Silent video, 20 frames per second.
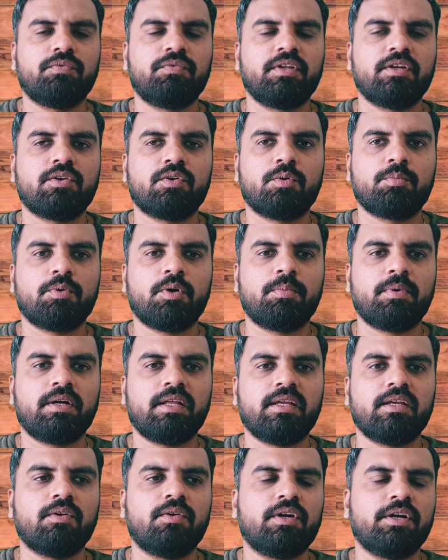So 50 crore
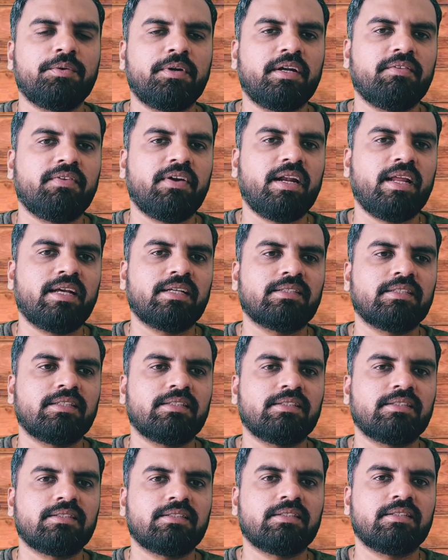property, only 25
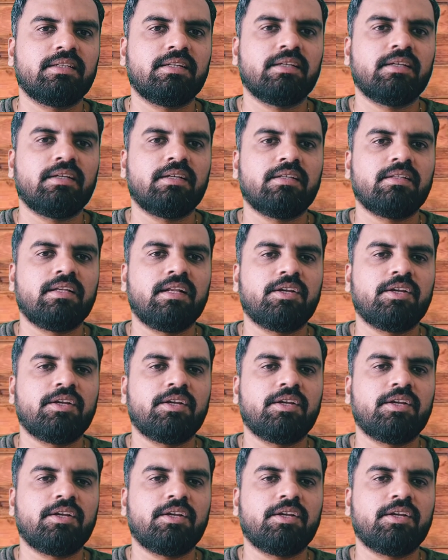lakhs is